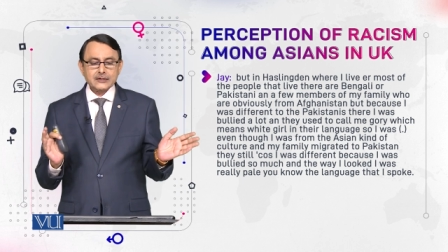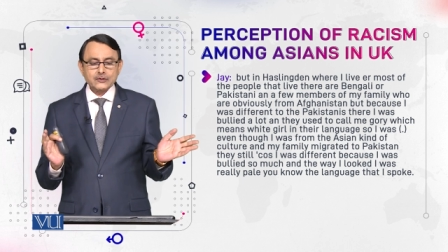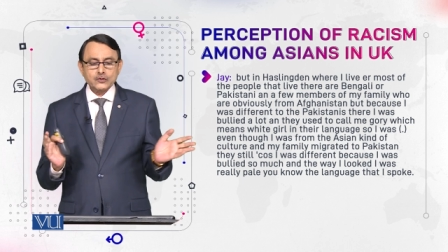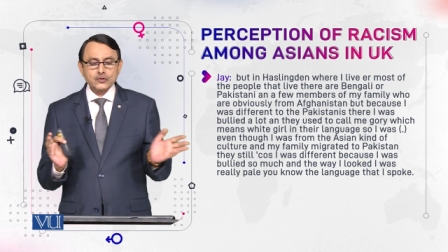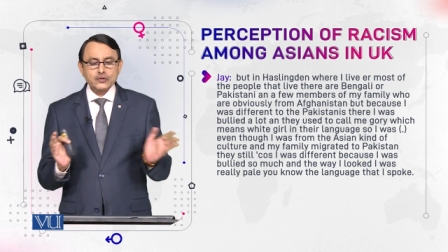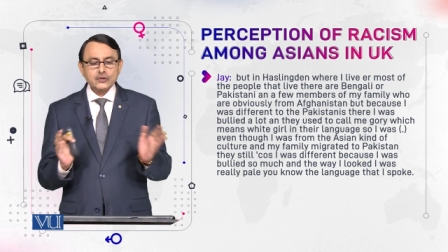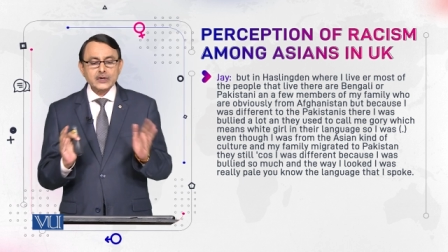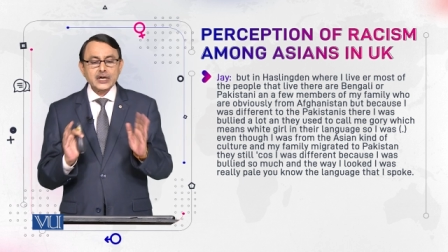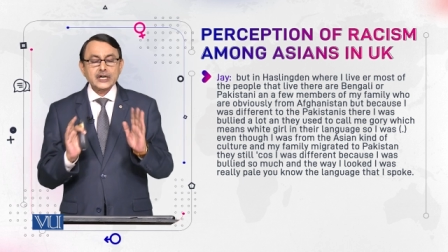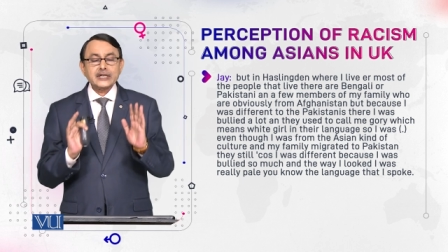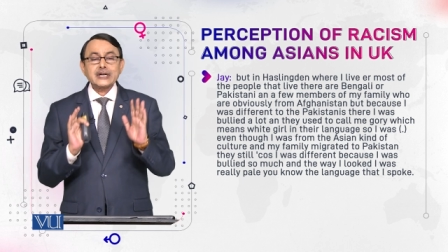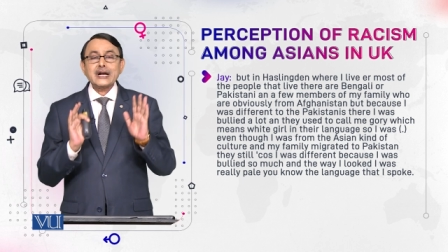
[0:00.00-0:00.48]

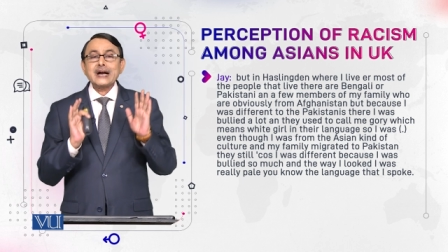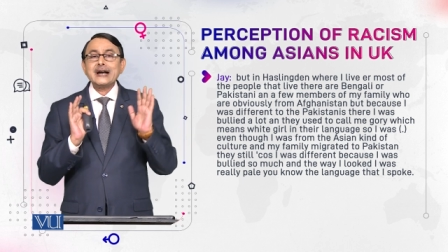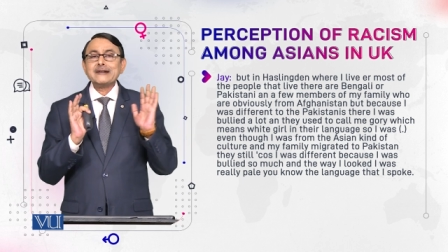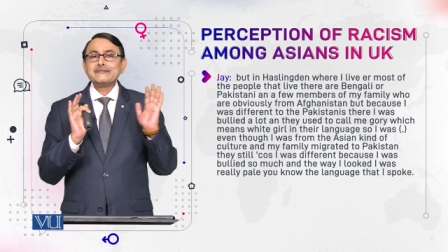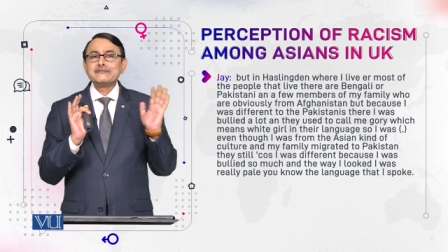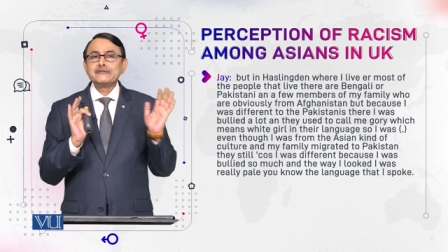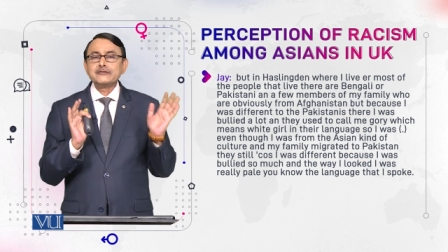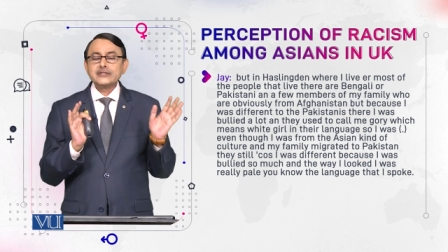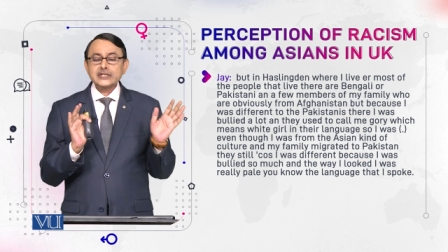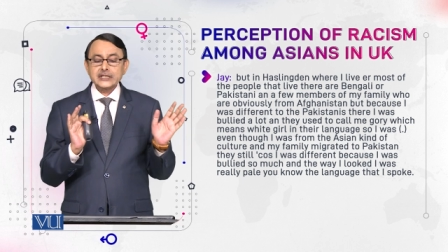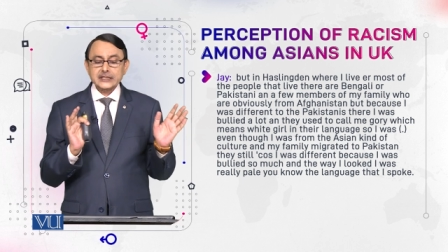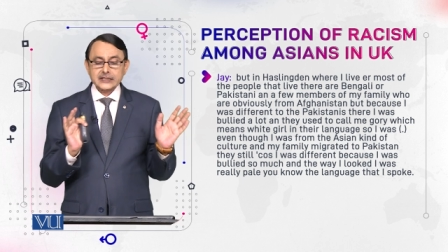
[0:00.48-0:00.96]
who are
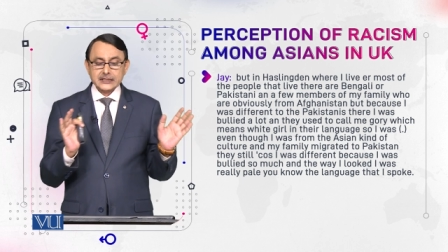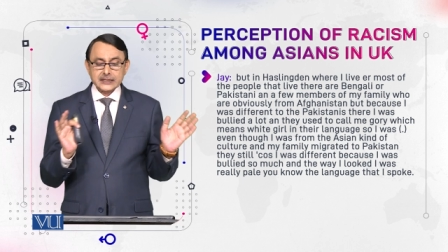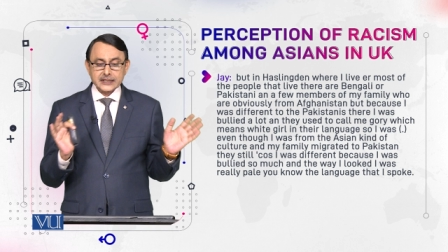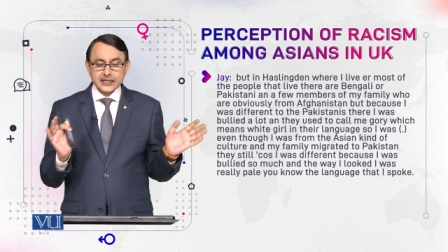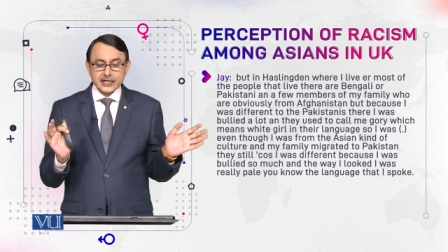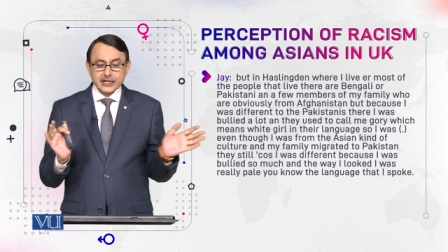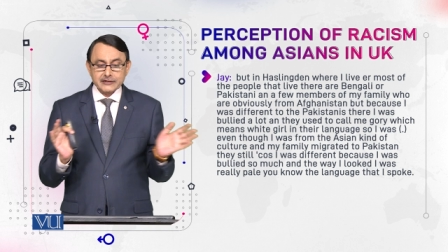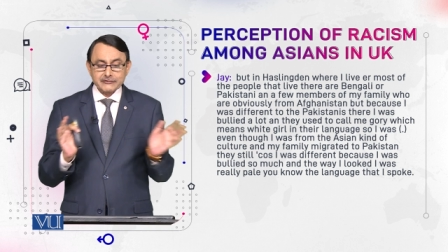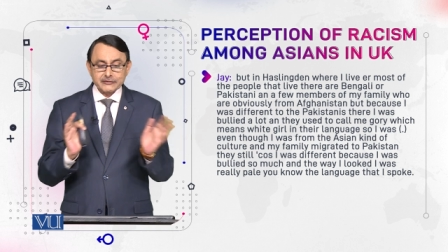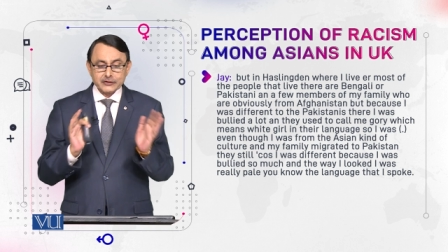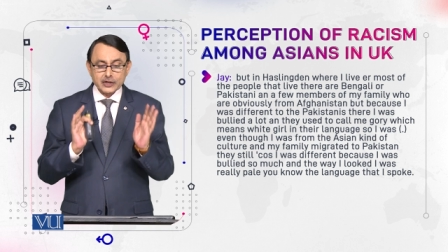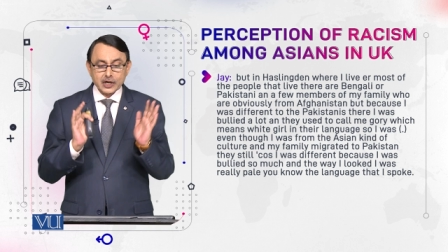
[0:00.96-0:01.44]

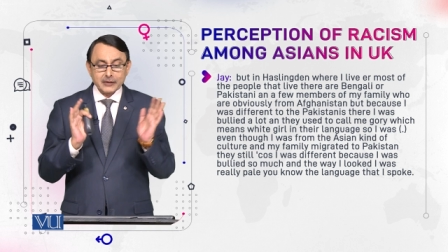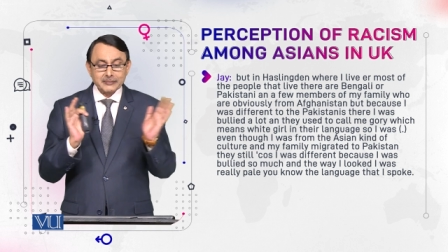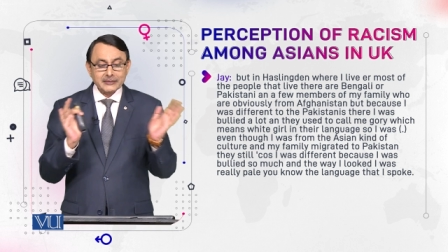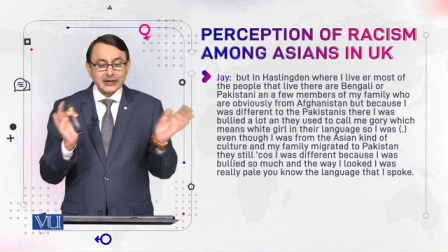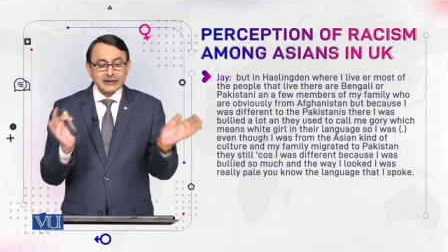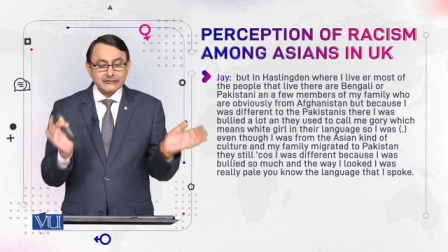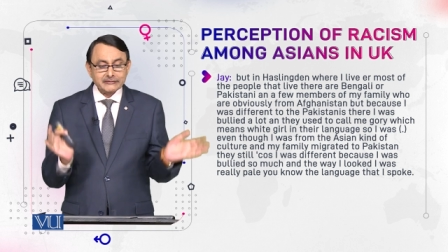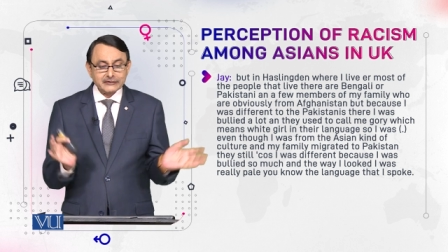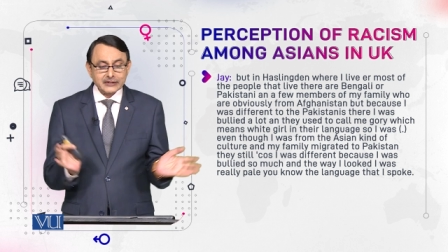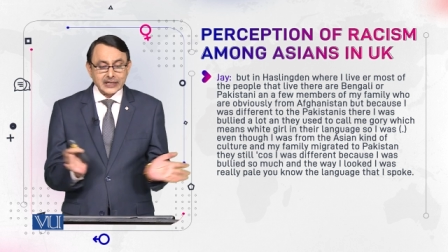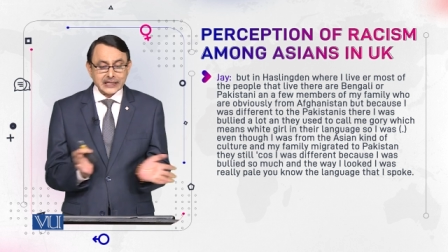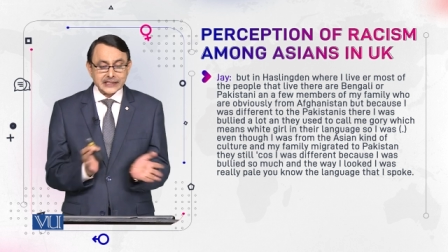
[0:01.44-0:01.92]
obviously from
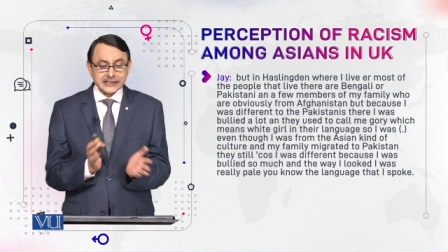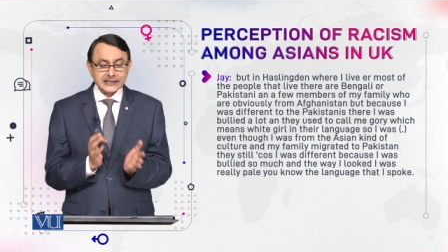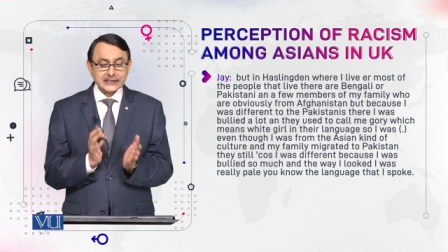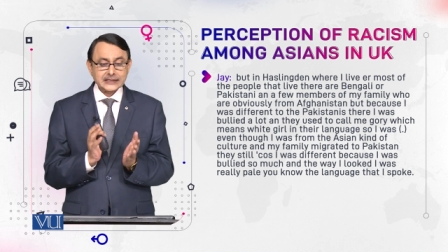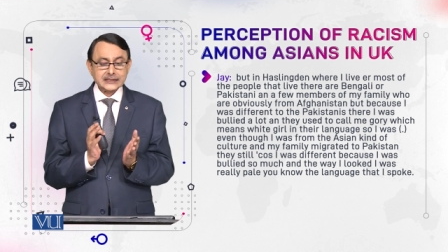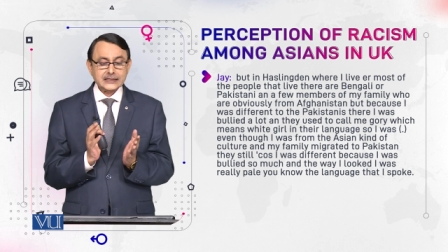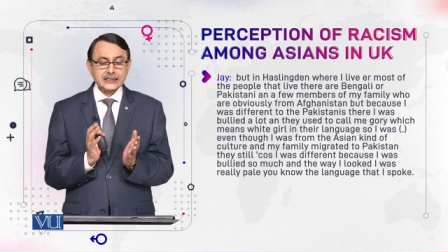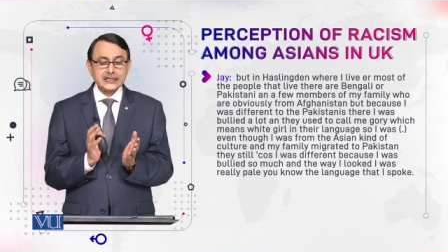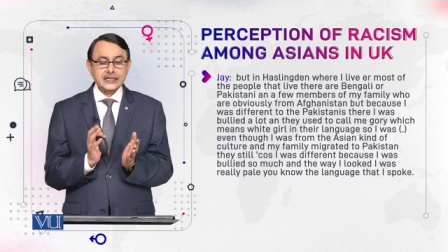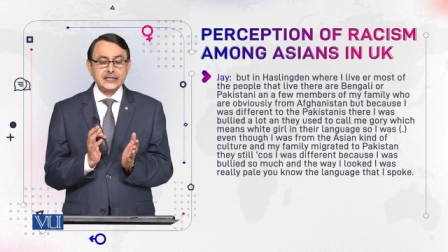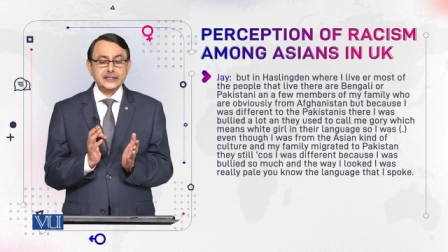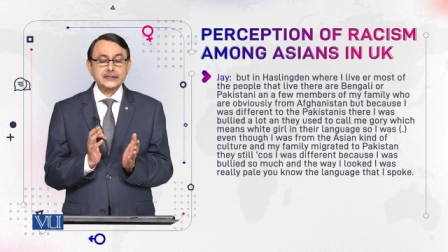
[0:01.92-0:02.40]

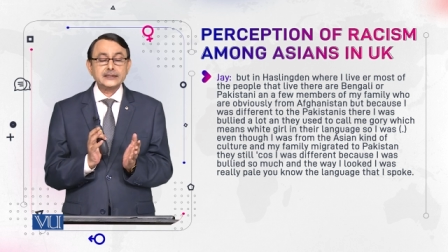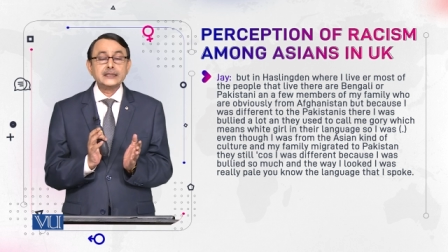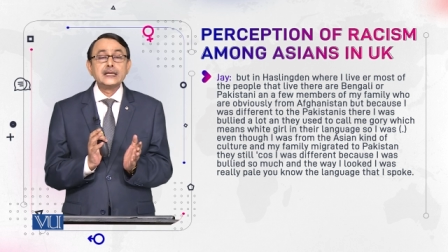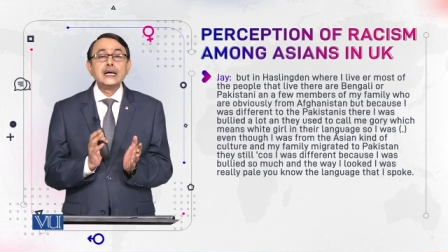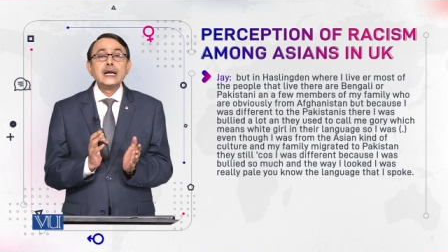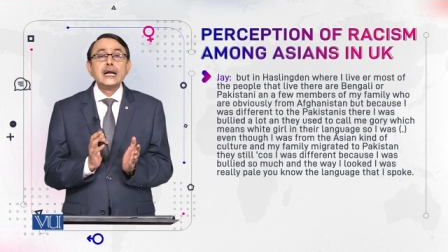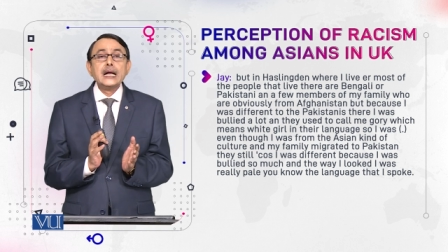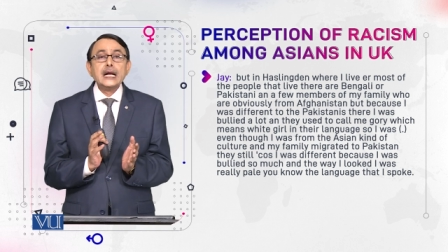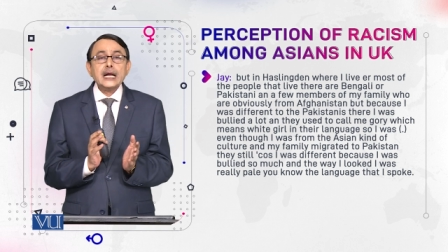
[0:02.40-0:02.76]
Afghanistan